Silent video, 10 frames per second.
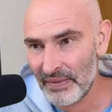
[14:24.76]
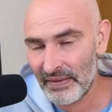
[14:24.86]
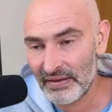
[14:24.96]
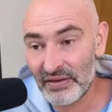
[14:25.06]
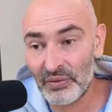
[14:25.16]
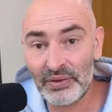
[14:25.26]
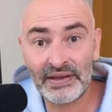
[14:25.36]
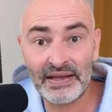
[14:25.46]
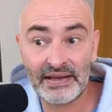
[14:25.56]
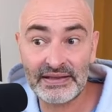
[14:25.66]
So
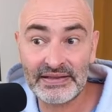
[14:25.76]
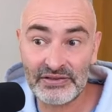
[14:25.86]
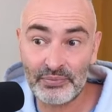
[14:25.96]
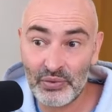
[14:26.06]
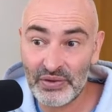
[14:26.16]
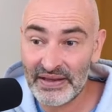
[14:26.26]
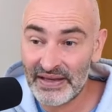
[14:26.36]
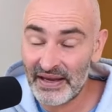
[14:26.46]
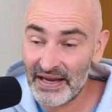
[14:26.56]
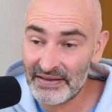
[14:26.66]
Nicolas's opponent
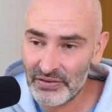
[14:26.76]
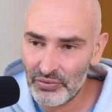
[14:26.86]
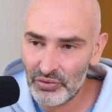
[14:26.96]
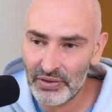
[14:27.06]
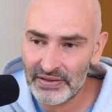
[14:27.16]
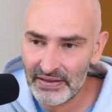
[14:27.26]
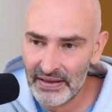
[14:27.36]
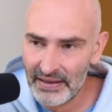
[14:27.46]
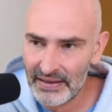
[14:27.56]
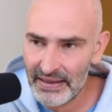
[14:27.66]
here has no choice.
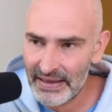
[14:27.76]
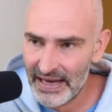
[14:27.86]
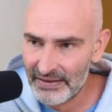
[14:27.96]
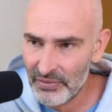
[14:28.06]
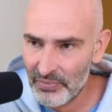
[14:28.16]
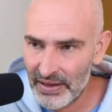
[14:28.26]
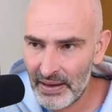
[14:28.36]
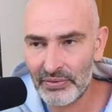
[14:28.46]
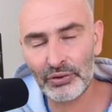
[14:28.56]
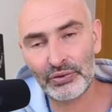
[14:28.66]
He has to
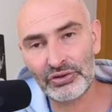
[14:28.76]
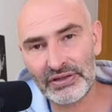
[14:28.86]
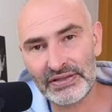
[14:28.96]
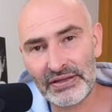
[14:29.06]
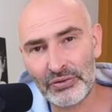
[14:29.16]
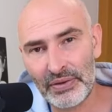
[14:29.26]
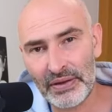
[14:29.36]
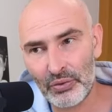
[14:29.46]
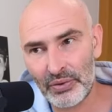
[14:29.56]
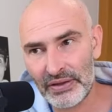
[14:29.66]
recapture on g6 with
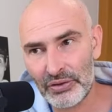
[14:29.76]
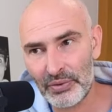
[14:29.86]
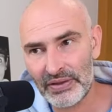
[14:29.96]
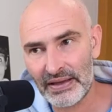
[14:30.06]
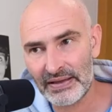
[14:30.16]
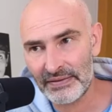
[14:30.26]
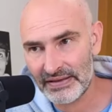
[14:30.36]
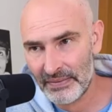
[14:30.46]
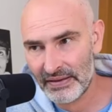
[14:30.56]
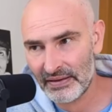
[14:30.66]
the queen to protect
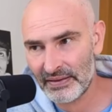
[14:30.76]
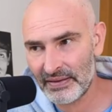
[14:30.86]
f7.